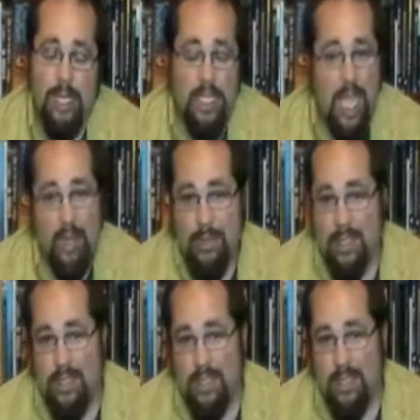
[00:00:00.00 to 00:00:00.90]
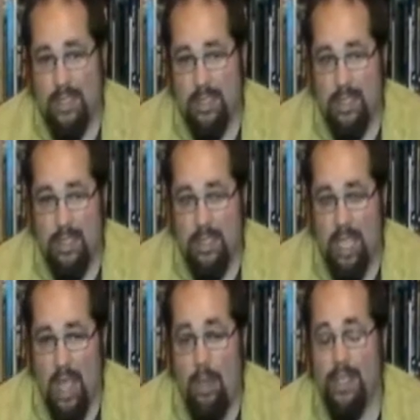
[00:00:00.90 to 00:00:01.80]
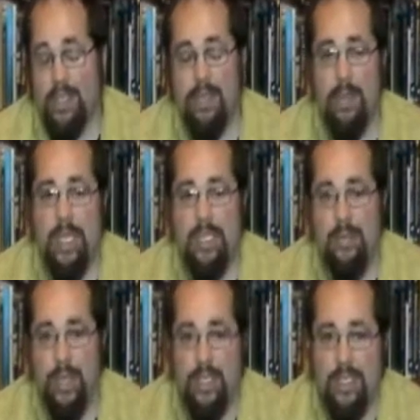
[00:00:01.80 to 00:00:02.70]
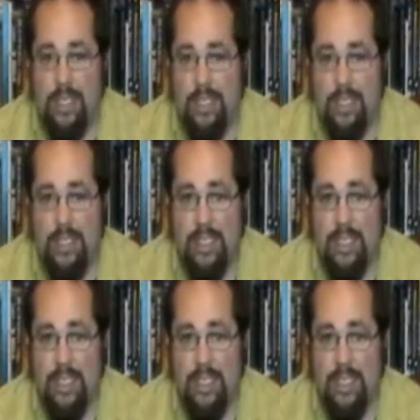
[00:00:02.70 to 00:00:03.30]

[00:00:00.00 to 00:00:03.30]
But at times, I wasn't the best of witnesses.